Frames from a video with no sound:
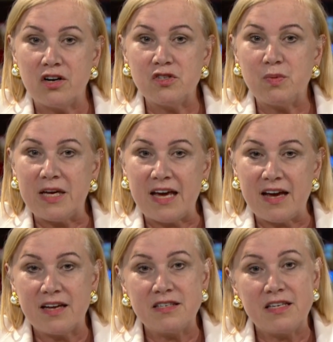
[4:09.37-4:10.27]
as we
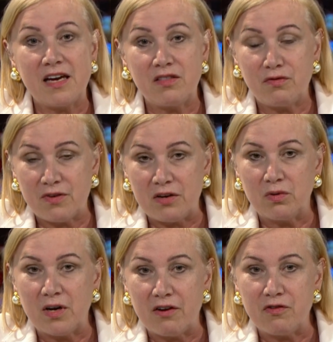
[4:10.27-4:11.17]
can to get the
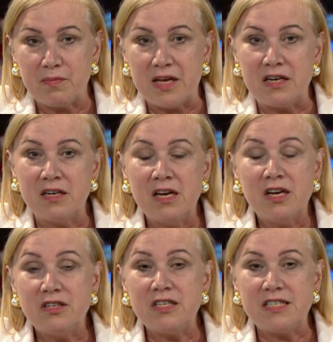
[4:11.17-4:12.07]
federal government
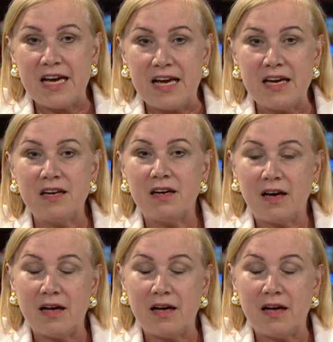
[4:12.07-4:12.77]
to take